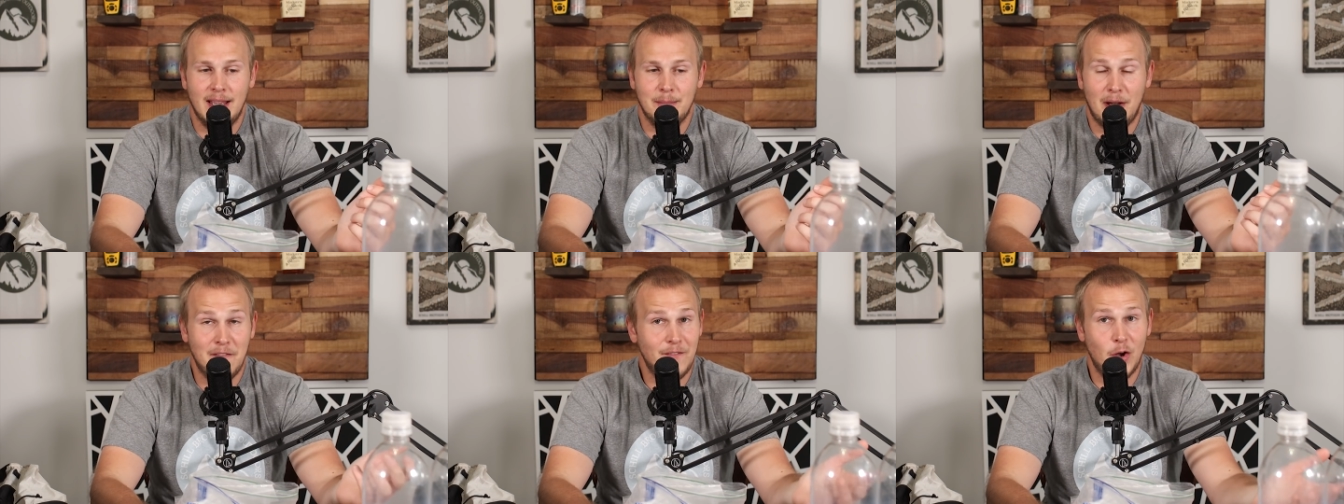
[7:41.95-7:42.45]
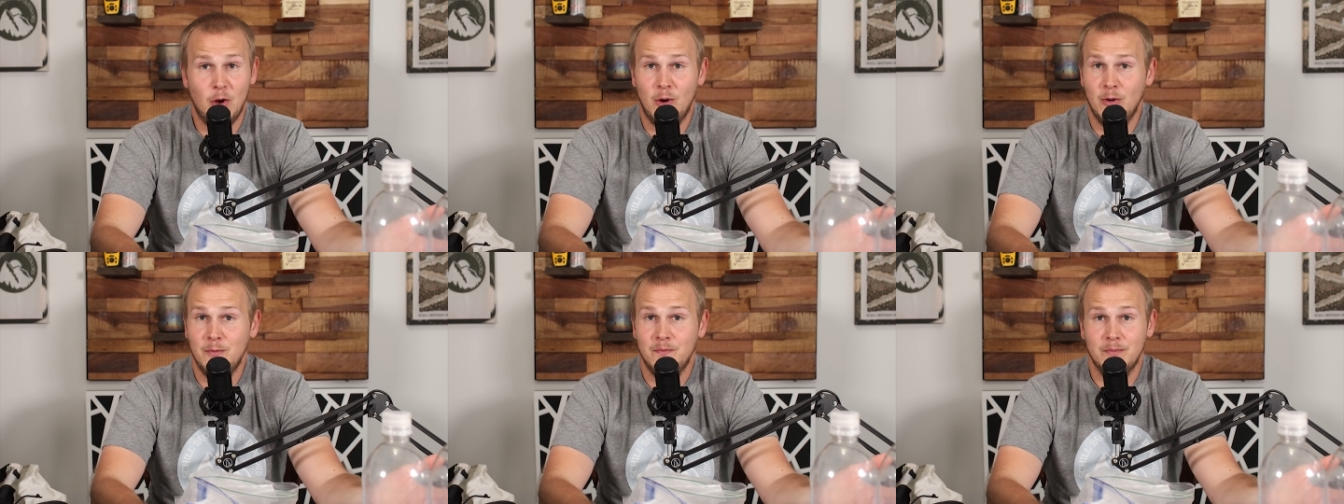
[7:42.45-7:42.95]
My
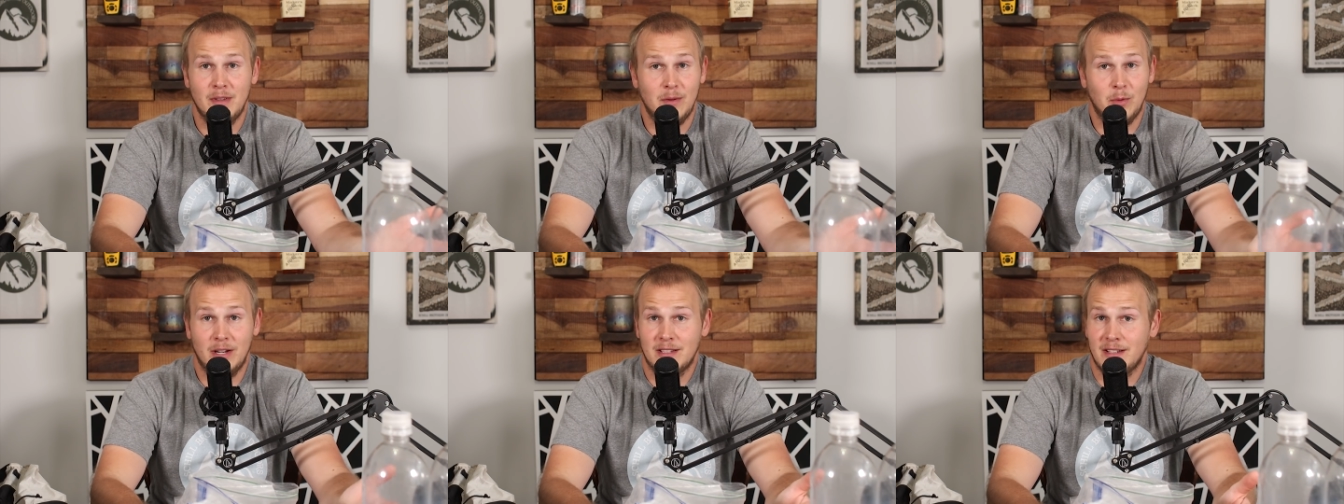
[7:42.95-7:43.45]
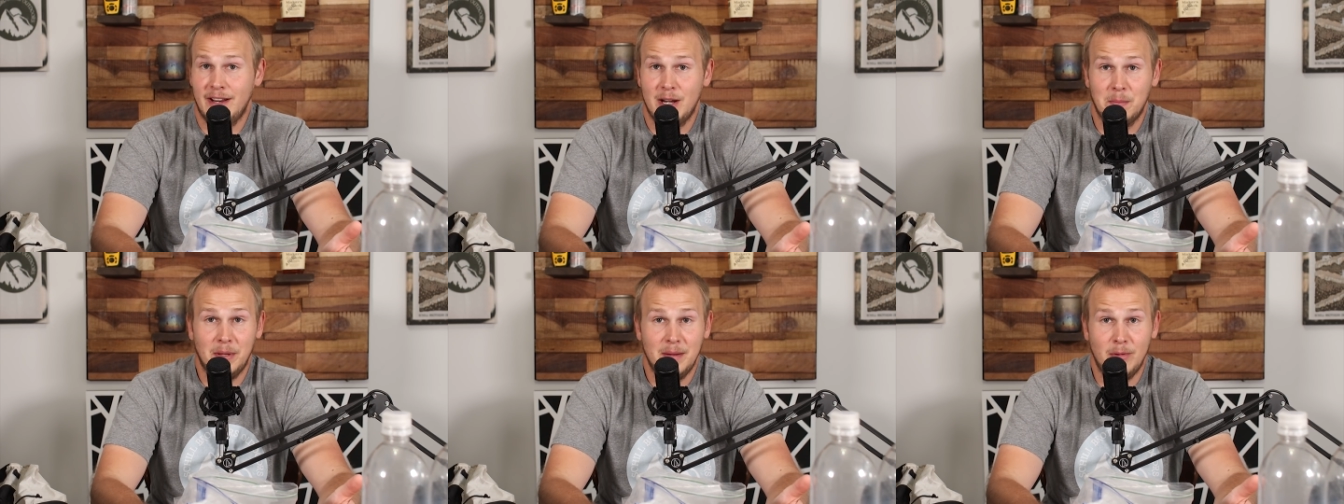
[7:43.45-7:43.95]
phone, when it's on
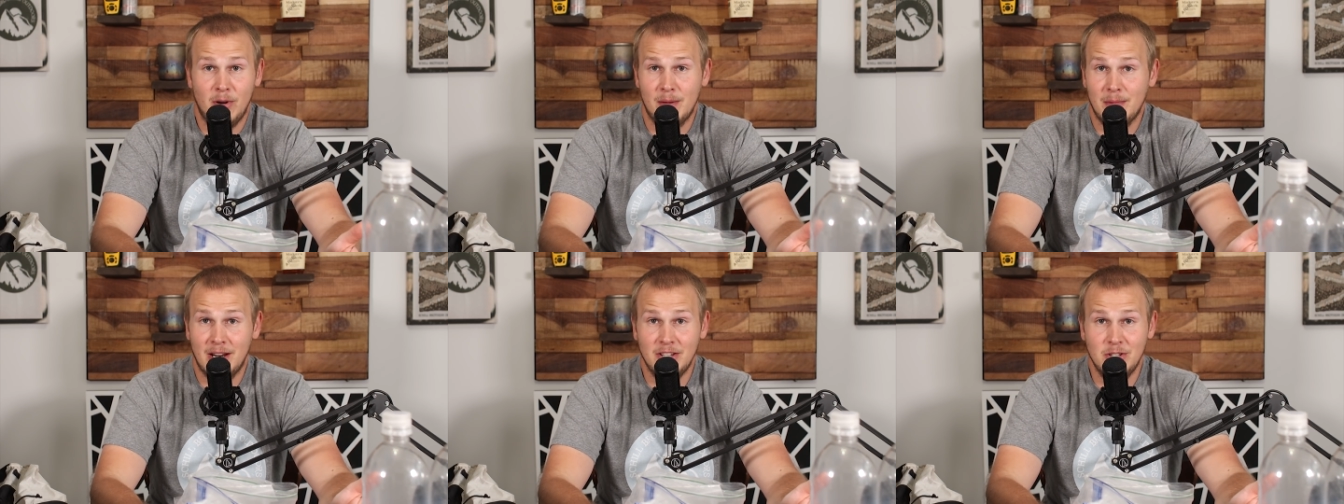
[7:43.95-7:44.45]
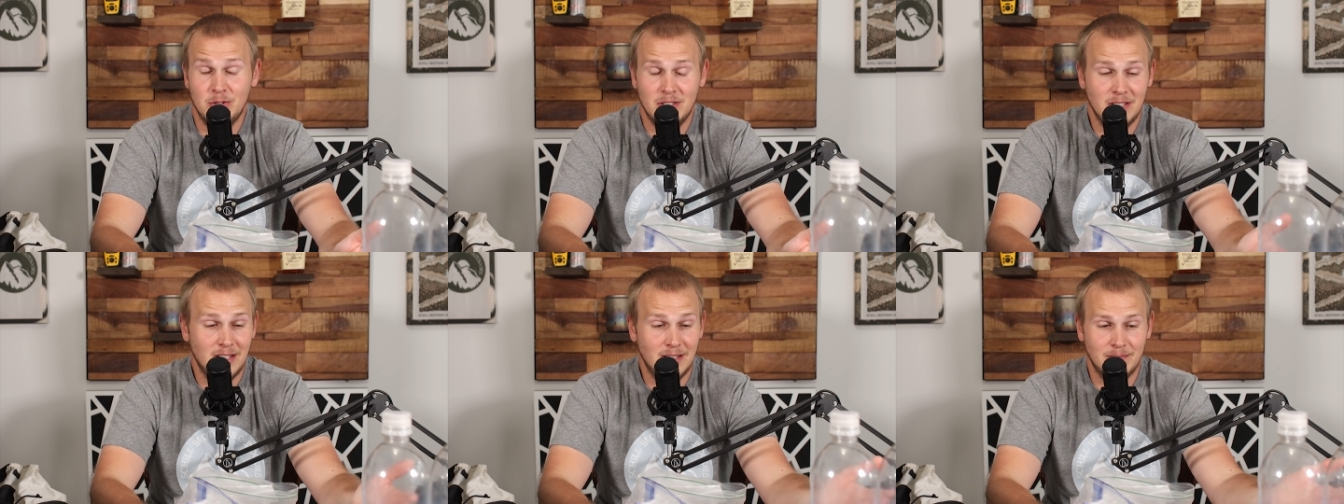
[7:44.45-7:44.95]
airplane mode, I'm not
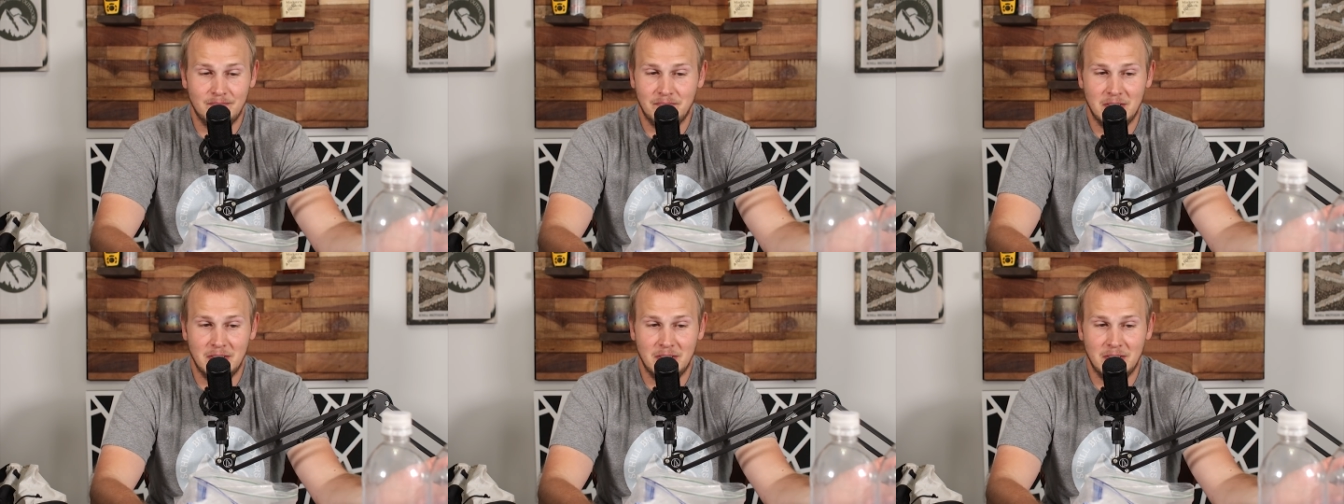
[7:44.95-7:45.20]
using it,